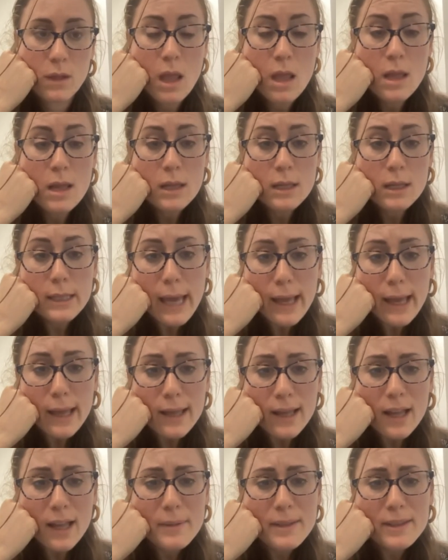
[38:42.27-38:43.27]
Um, yeah,
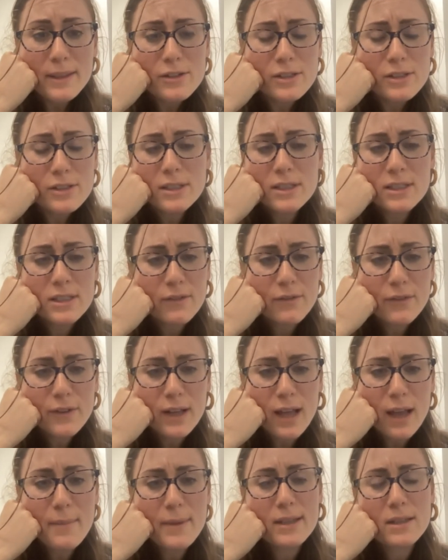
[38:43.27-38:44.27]
I mean, there's
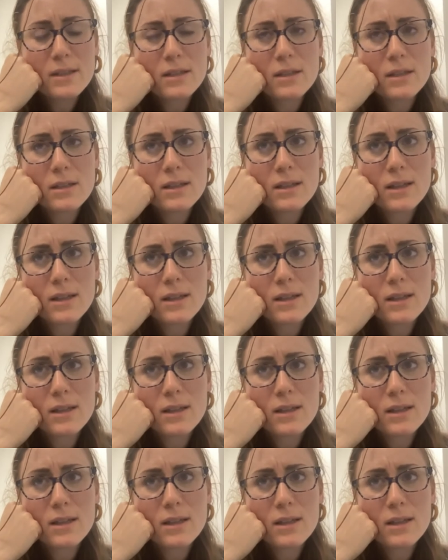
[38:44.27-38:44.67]
different, I mean,